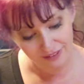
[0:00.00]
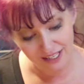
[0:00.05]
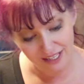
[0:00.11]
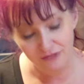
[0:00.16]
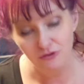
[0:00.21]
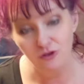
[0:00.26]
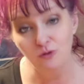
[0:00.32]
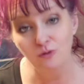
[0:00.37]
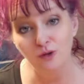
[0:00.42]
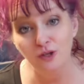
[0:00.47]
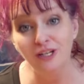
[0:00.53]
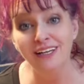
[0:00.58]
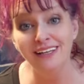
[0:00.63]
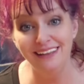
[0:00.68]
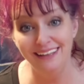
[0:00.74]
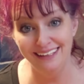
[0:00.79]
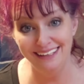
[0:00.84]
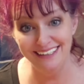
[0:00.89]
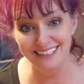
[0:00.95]
if you look
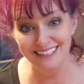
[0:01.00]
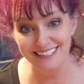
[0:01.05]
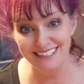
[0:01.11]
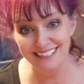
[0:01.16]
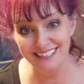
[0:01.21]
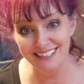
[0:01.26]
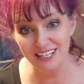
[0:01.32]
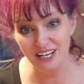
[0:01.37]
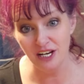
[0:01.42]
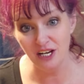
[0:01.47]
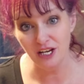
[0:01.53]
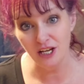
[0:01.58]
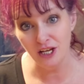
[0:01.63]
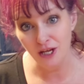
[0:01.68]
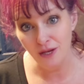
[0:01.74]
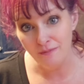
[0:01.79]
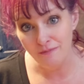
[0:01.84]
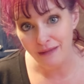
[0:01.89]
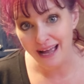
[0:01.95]
at this,
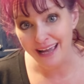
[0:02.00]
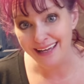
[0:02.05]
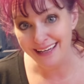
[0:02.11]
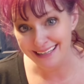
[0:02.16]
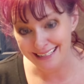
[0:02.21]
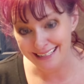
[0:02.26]
you might